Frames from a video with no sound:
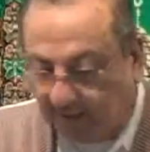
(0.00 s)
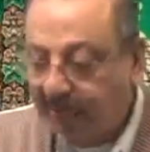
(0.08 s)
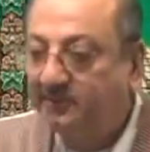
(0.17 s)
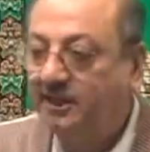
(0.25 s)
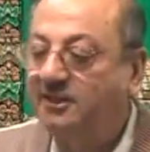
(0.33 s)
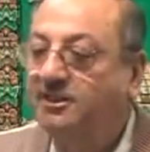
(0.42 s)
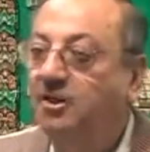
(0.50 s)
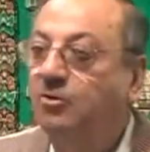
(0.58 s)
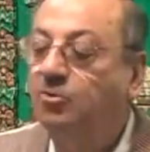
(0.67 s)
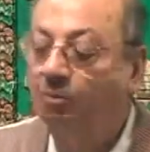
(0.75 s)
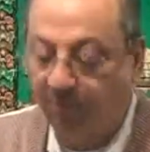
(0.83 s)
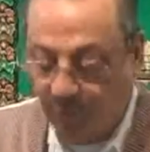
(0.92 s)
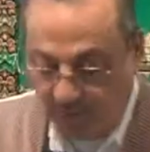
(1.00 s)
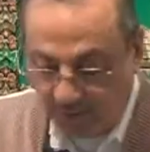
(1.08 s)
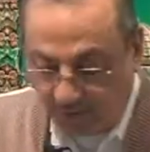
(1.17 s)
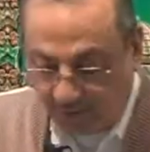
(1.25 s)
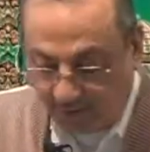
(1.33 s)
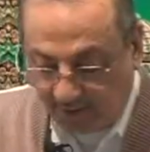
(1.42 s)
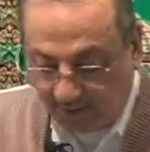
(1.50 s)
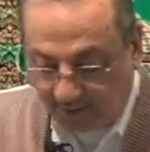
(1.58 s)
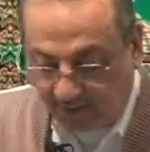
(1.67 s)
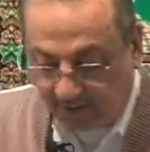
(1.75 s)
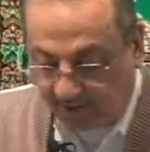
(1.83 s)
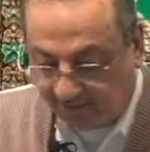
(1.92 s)
Tasarrufu
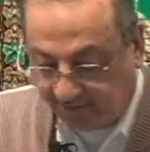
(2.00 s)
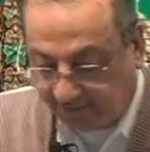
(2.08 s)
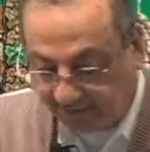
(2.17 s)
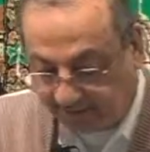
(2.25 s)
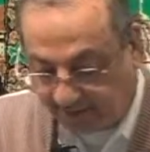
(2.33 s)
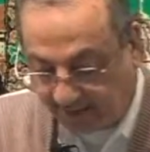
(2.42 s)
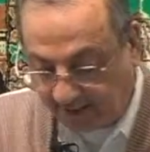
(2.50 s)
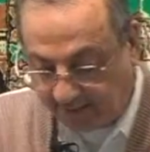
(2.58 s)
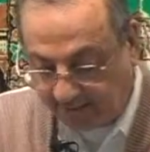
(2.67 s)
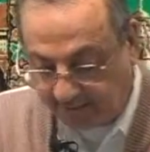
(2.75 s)
khafil khitab.